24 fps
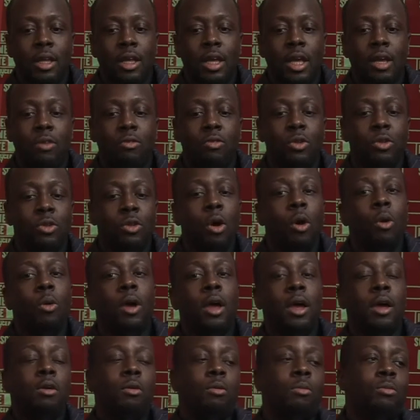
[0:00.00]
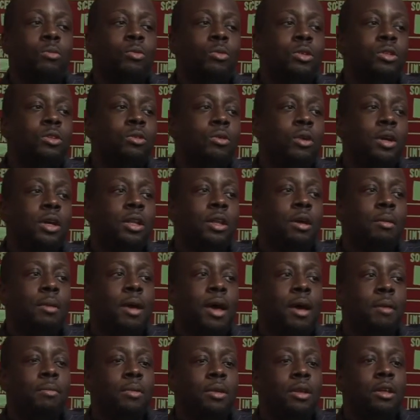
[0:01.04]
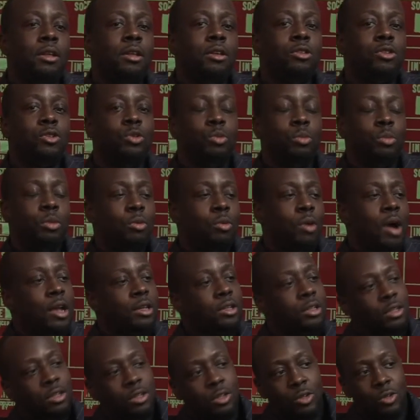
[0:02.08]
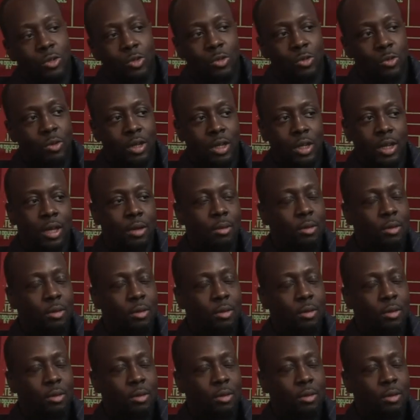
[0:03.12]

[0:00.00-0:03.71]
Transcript: If you don't help, what's going to end up happening is you'll be watching the news one day,